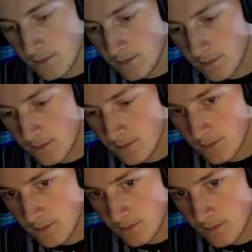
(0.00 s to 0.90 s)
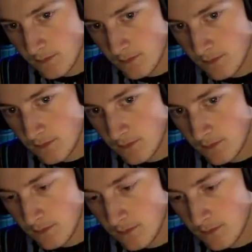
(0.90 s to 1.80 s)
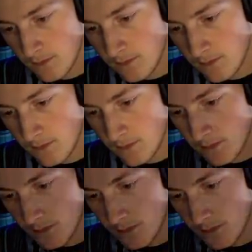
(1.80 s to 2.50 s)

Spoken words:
[no speech]